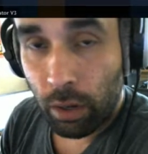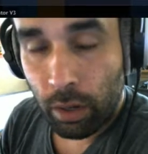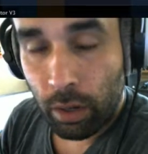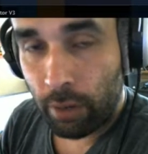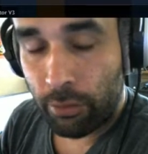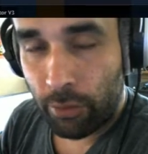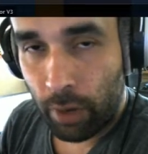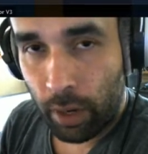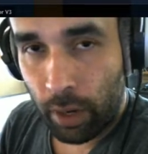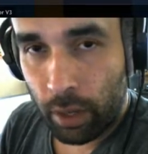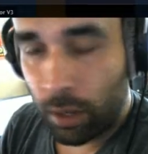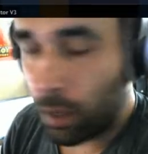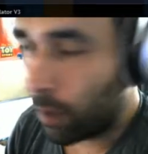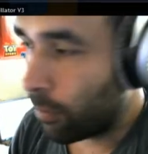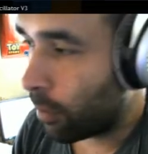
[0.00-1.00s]
on a
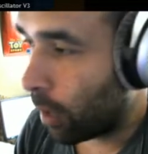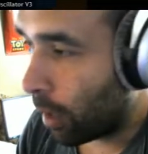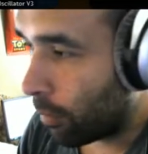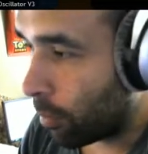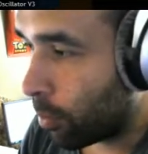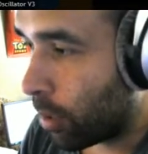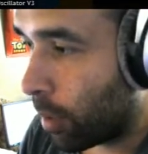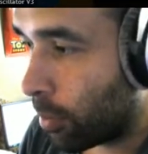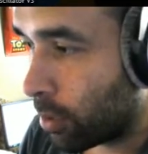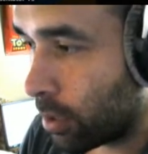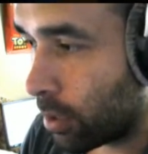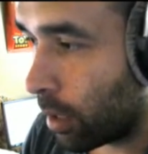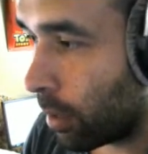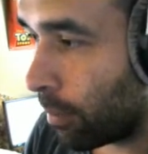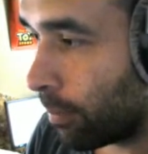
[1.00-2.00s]
Friday if you have a proper
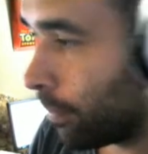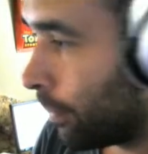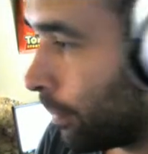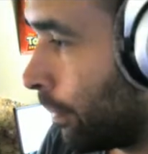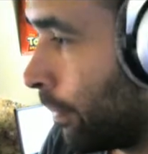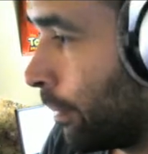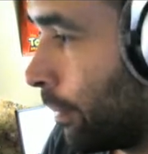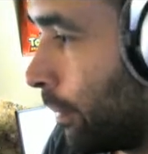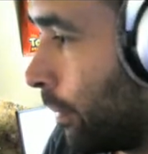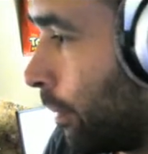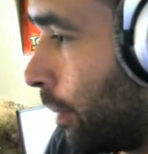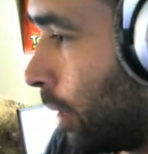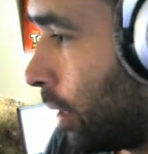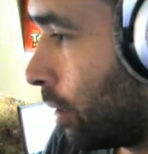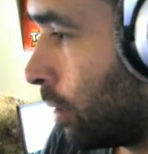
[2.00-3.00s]
setup,
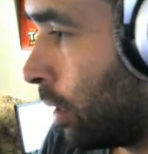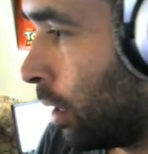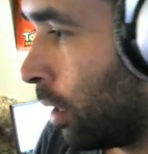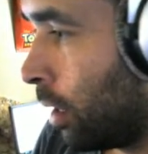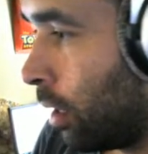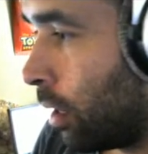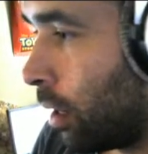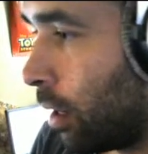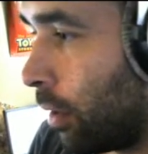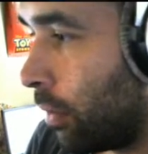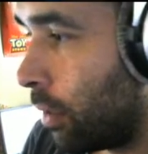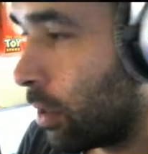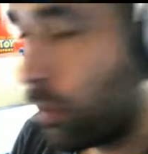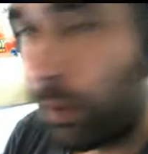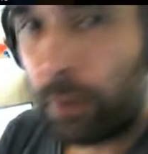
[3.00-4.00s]
but
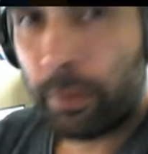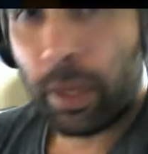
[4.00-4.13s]
this wouldn't be a